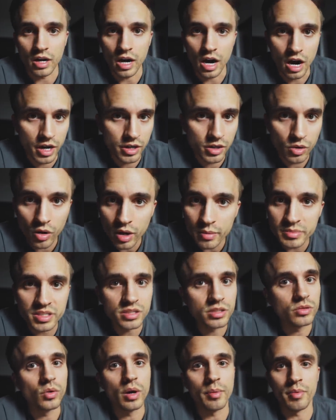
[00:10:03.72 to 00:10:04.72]
I know I'm
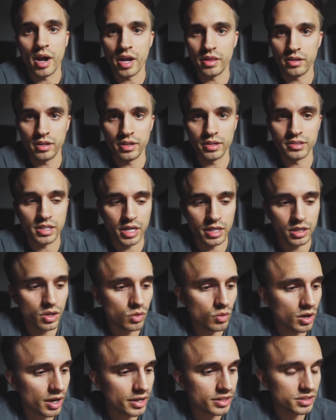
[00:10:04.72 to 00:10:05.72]
still wet behind the ears. I
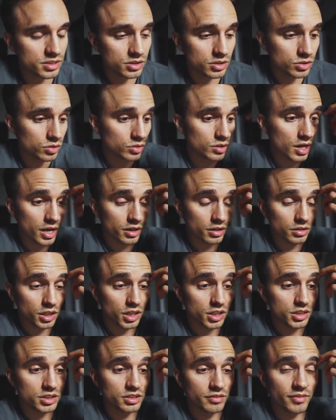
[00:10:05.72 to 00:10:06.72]
know I still got a
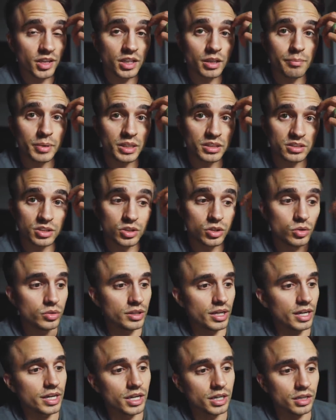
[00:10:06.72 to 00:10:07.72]
lot of developing to do
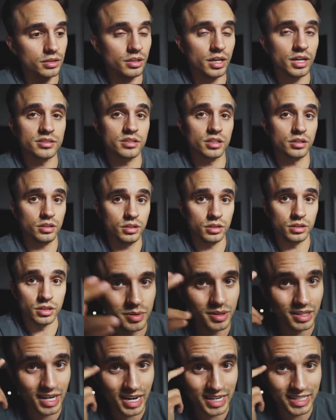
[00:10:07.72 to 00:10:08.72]
and I got a lot to learn.
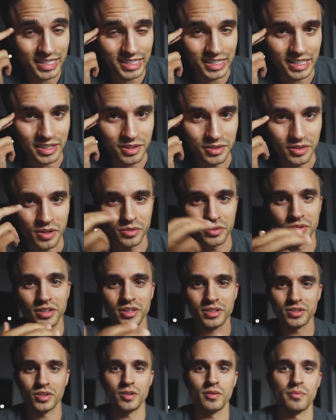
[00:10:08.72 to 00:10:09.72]
But I get it. You know,
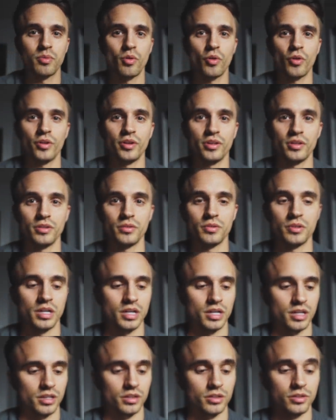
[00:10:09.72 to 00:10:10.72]
looks are important to you.
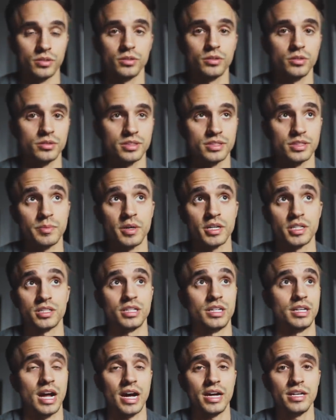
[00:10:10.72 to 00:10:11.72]
Girls,
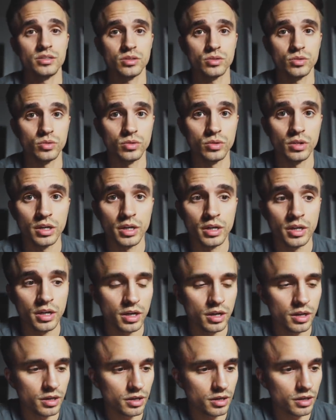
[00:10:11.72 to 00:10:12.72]
especially in high school,
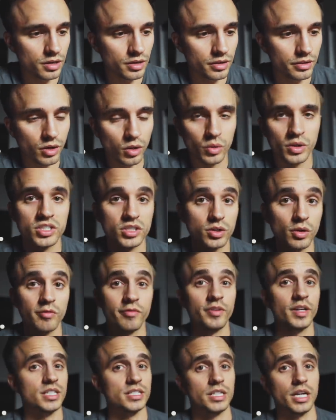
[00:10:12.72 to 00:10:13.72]
uh, they're always so
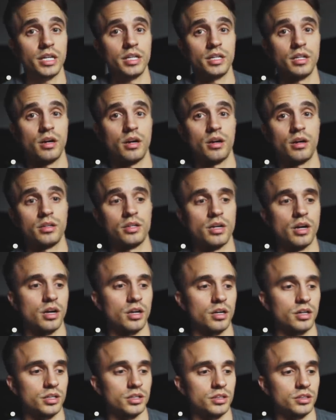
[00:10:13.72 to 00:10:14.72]
fixated on
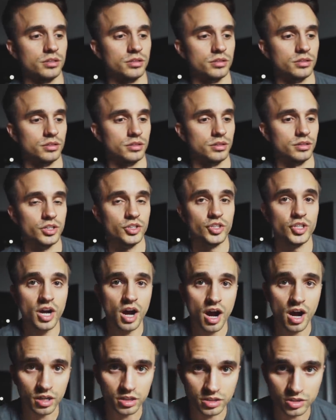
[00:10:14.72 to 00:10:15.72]
on the
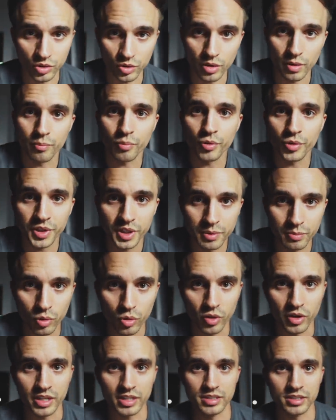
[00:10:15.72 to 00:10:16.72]
jocks or the pretty
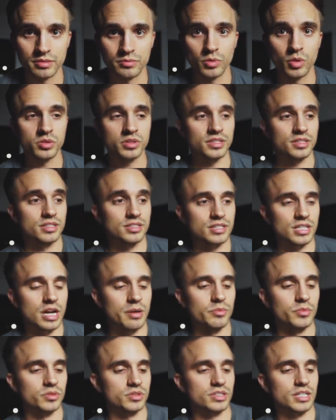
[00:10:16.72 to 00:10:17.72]
boys, and most of the
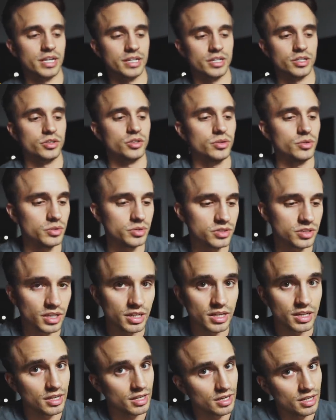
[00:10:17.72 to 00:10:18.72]
time those kind of dudes.
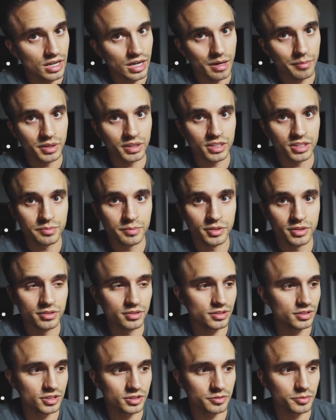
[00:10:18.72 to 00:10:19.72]
I mean, let's be
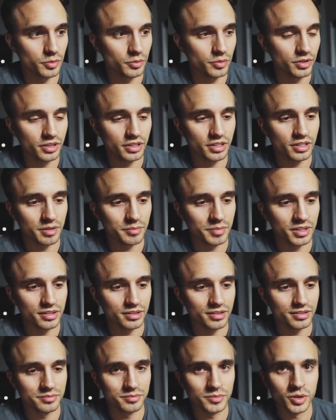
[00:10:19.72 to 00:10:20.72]
let's just be real here. I
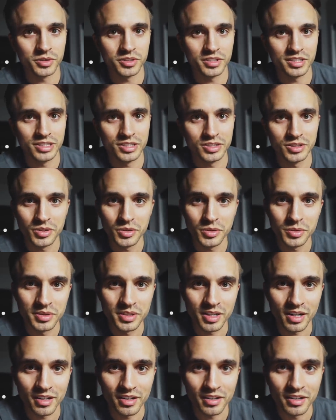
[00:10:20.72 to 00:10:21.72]
mean, most of these dudes
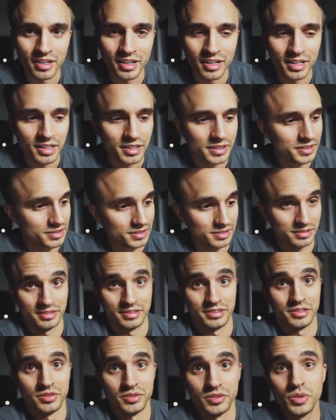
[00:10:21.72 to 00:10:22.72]
are
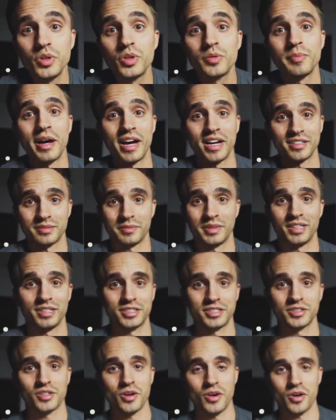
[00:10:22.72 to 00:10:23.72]
douchebags. I mean,
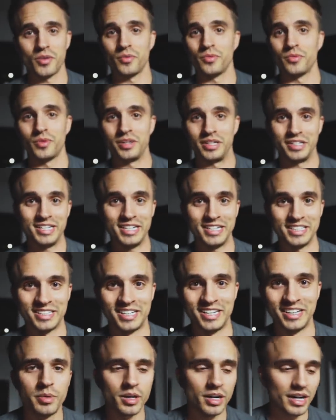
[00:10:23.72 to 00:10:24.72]
let's just call it what it
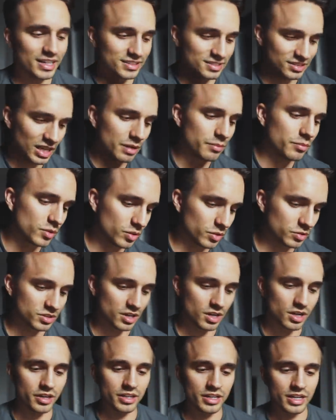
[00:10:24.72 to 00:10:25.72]
is. But as time goes
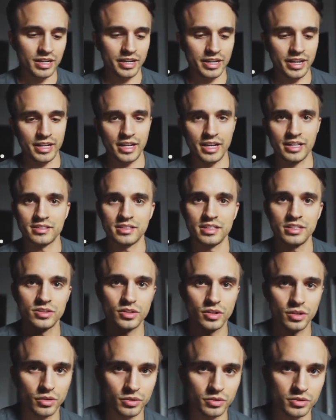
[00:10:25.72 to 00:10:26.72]
on, and as these
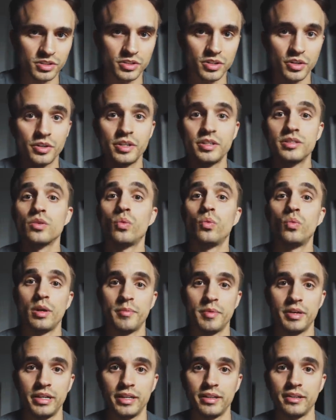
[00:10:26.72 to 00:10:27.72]
girls turn into
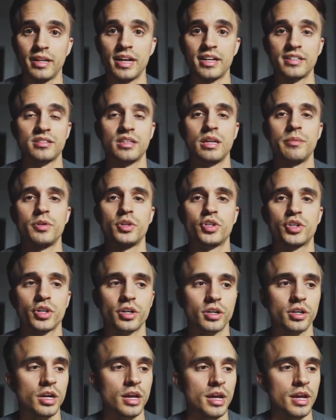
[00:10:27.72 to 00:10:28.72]
women, and as they
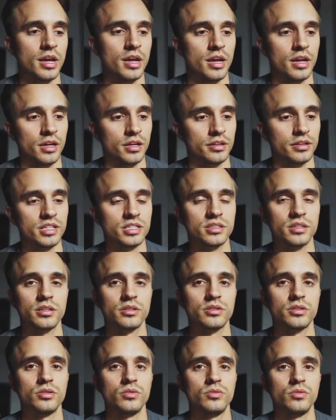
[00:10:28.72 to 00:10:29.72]
mature, they
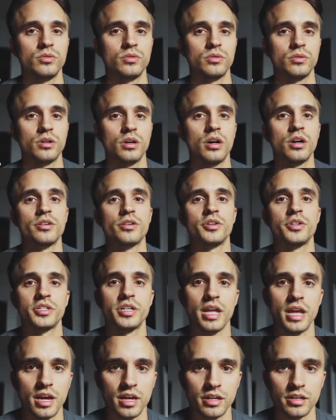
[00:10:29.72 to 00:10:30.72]
start to
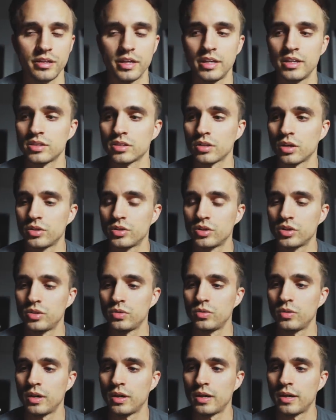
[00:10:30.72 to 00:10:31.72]
understand. They start
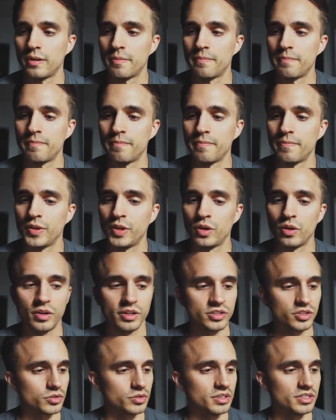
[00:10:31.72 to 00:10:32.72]
to, um, you know,
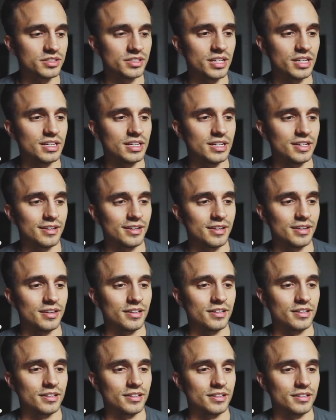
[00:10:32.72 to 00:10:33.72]
as soon as they
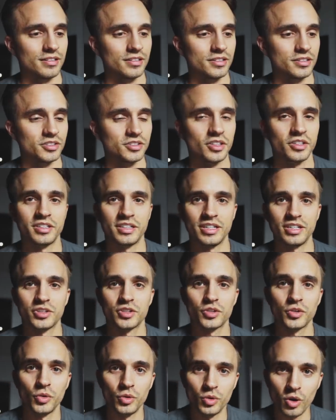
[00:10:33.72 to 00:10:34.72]
start to get
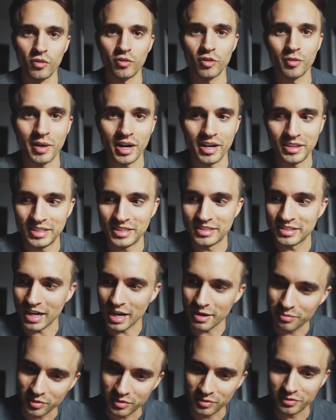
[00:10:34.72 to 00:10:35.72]
screwed over by these
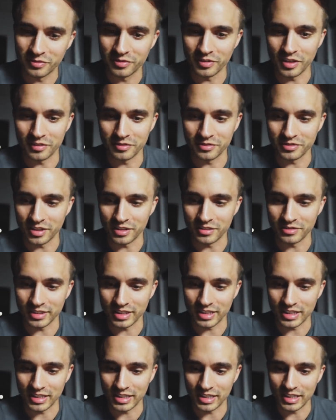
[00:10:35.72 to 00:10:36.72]
type of, of, of
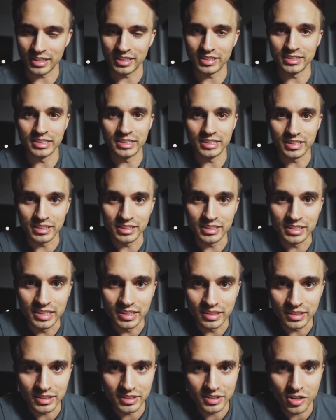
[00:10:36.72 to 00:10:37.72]
uh,
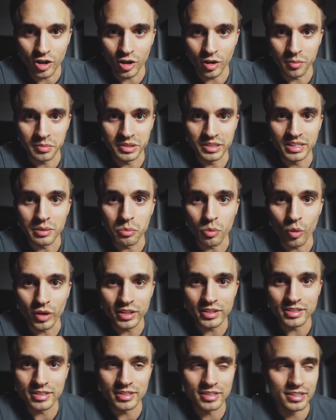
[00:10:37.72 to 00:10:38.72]
let's call them
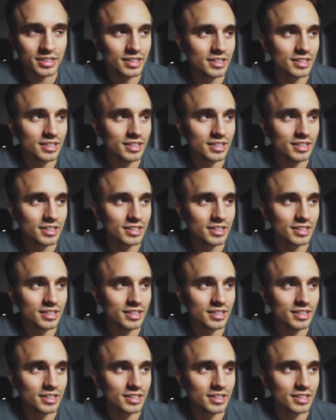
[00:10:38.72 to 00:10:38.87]
dimwits